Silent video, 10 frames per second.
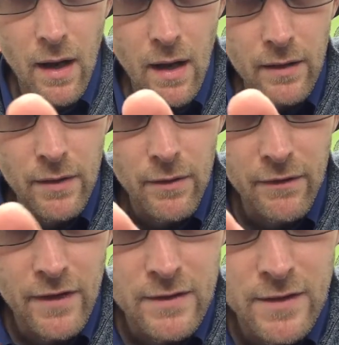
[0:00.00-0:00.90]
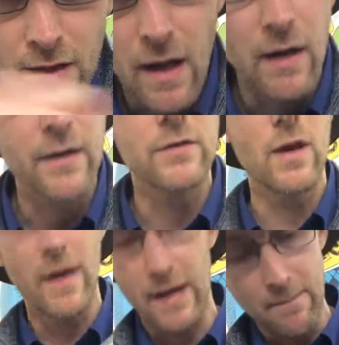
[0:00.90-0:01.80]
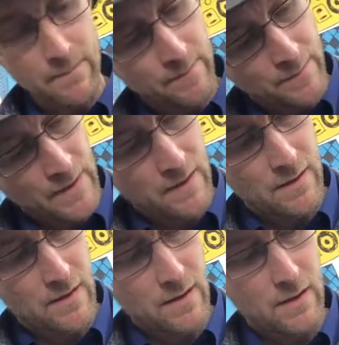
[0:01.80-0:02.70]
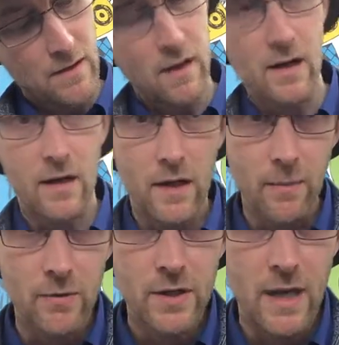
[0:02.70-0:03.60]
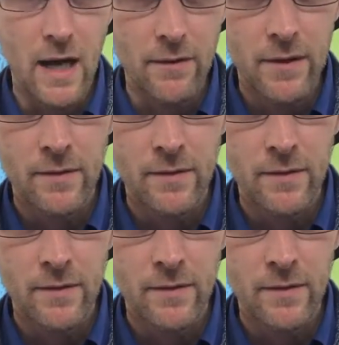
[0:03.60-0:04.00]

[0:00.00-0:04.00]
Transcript: I don't know if you can see that. I'm going to try that again. I'm going to push it down.